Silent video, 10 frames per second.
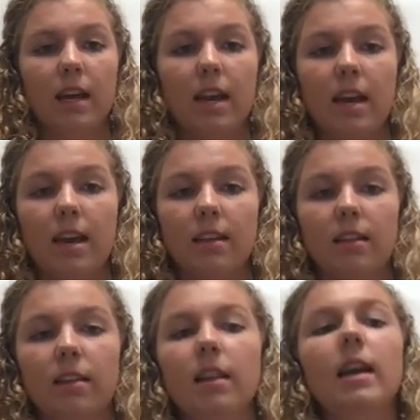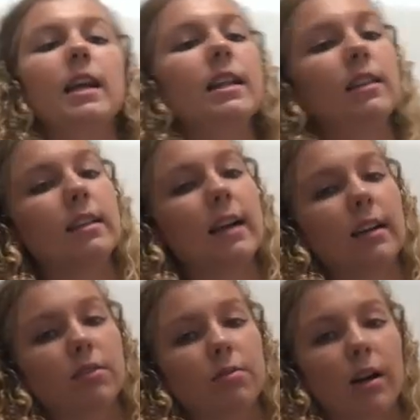This
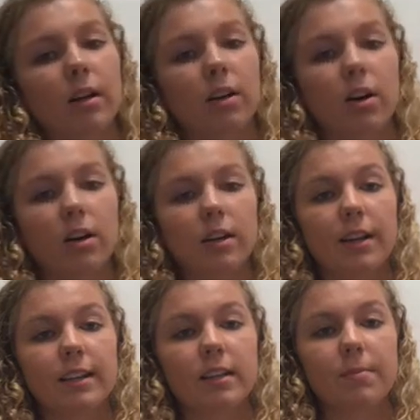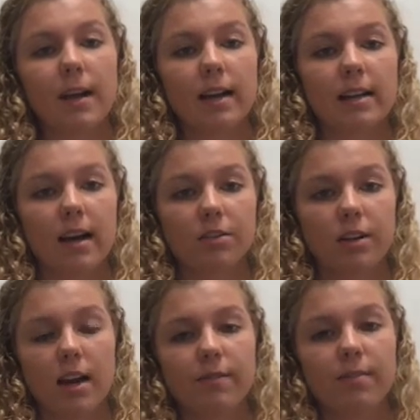act required colonists to pay a tax on
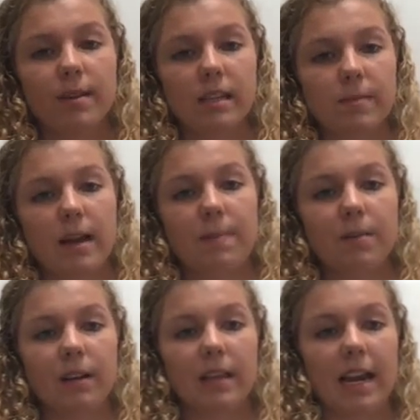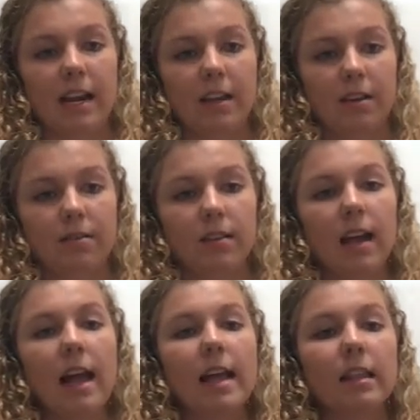every piece of paper they use.
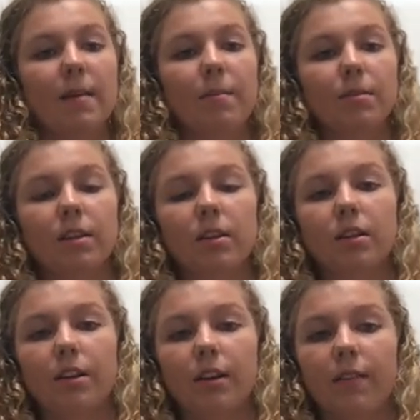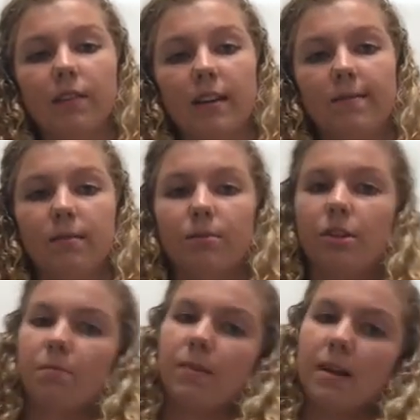The papers included everything from
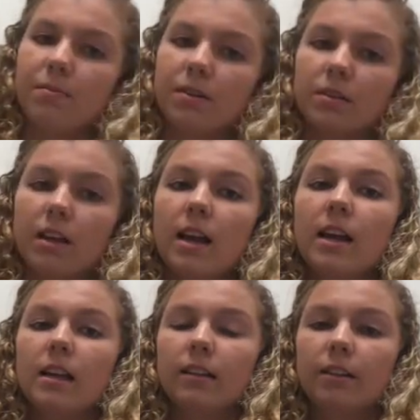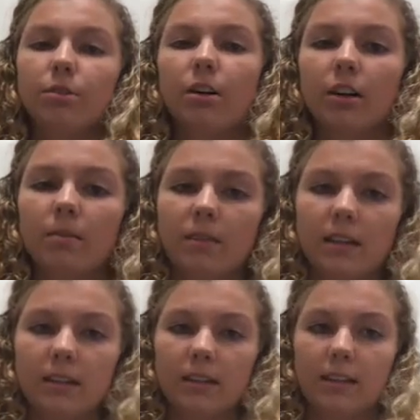ship papers, legal
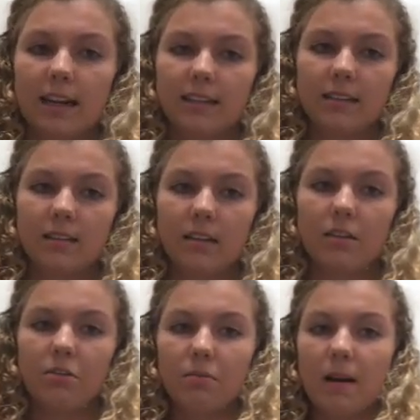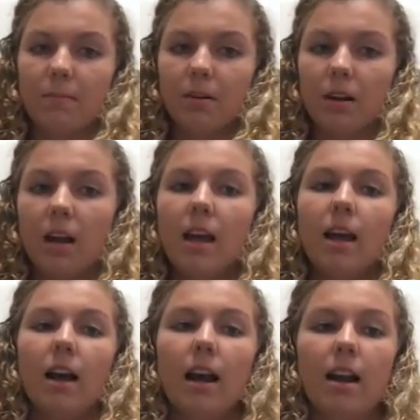documents, licenses, newspaper,
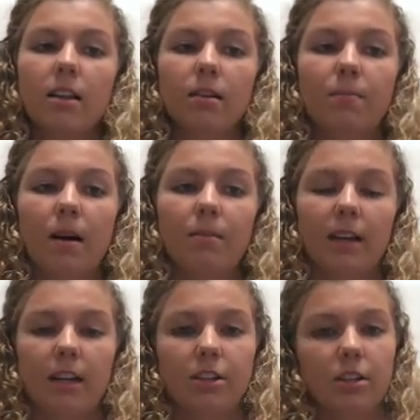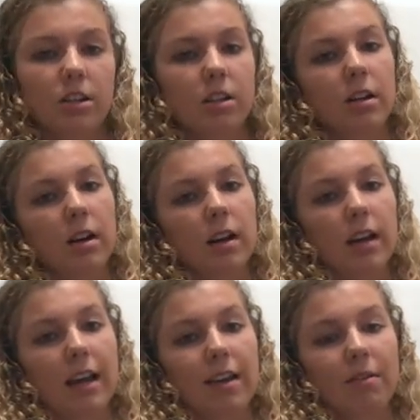and other publications to
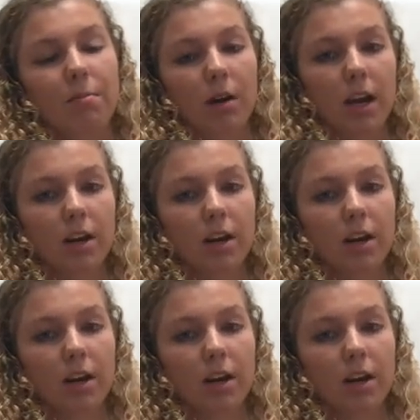even playing